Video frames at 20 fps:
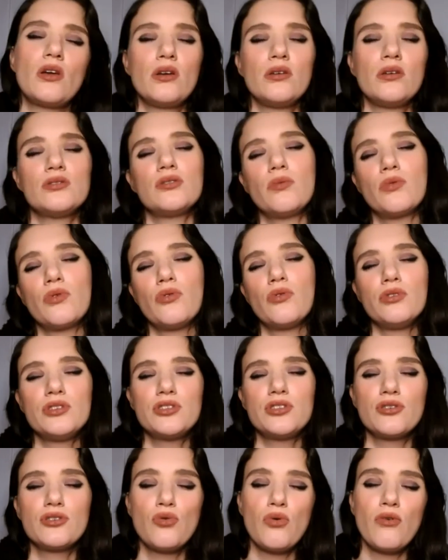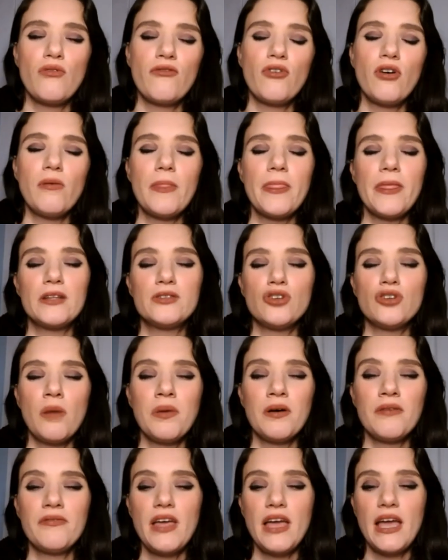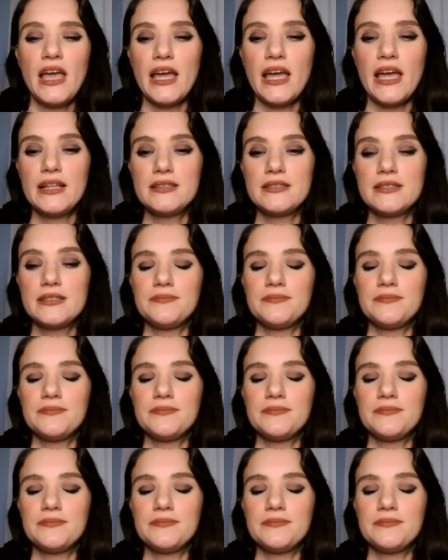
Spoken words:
So we're going to go from the top of the head,